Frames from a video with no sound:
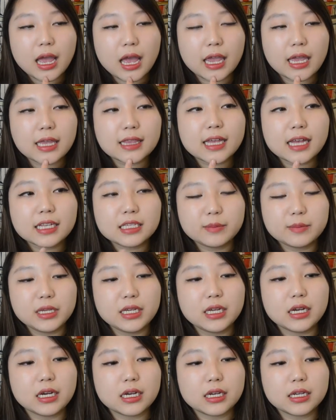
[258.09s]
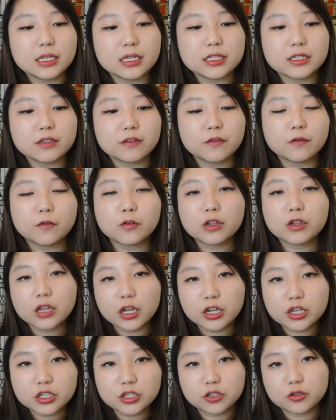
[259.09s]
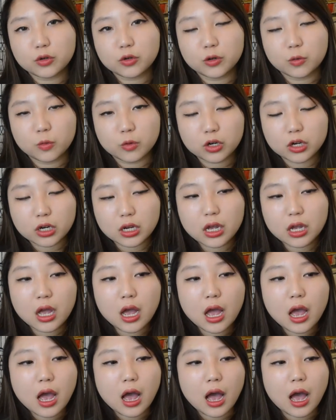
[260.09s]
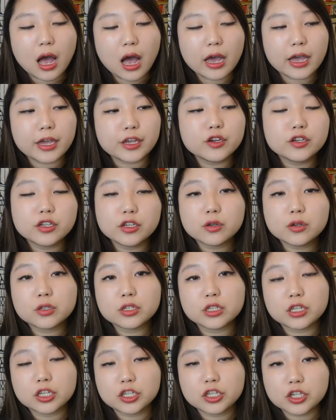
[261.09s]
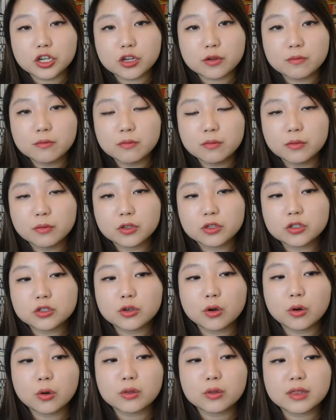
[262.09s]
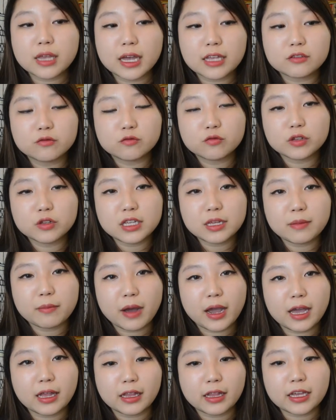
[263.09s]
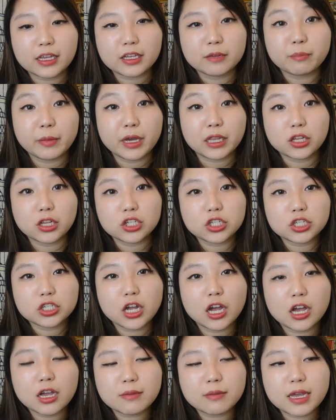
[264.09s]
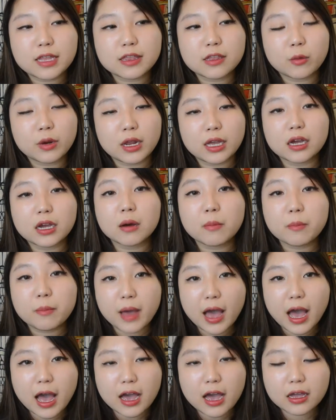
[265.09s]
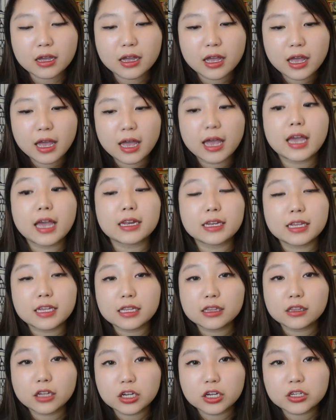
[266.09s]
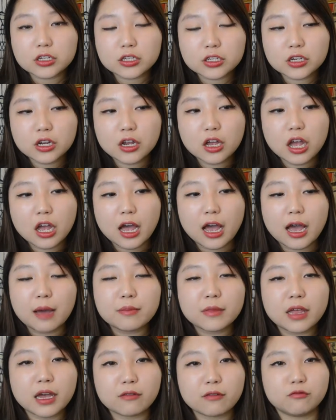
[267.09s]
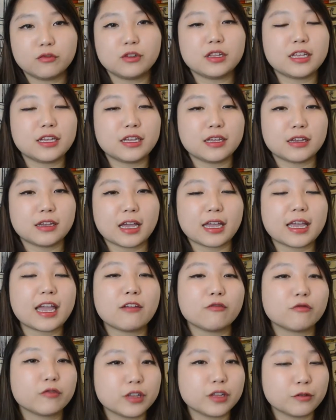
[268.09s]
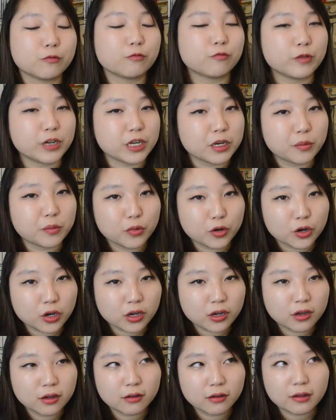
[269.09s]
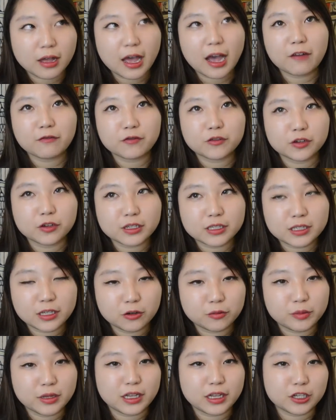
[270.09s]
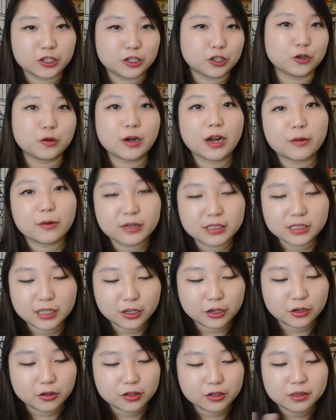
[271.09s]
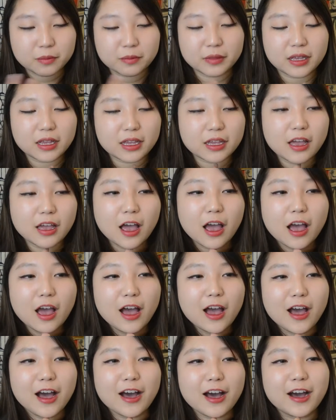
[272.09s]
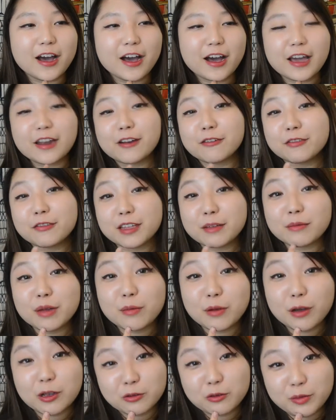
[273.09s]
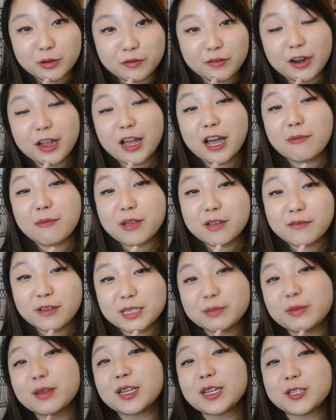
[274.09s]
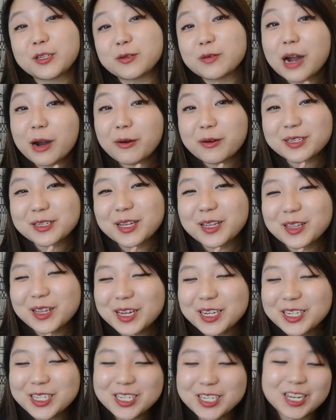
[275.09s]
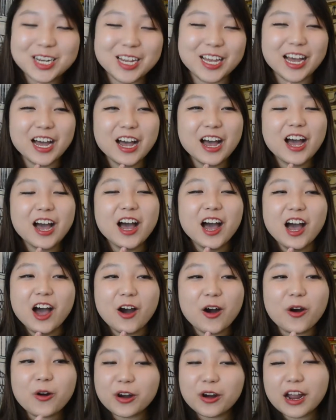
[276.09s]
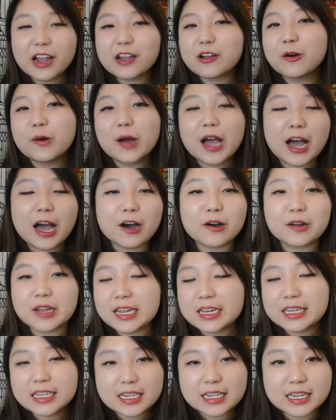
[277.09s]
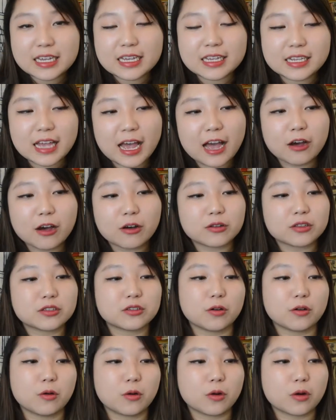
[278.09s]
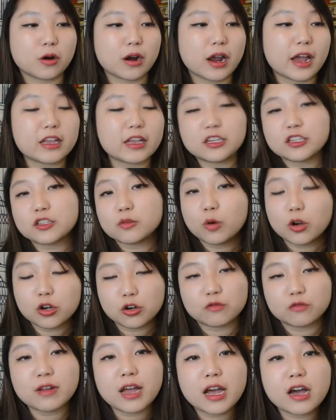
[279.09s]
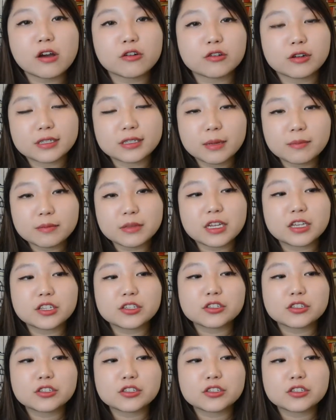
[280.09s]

And that's because for lunch during work, I usually go to the gym. So that's really my like my lunchtime. And then when I come back and eat lunch, I'm not really, I can't really read a book after because then it'll be like two hours later or something. Uh, I don't think my boss would be very happy if I spent like two hours on lunch or I go out and eat out or I just walk around or something.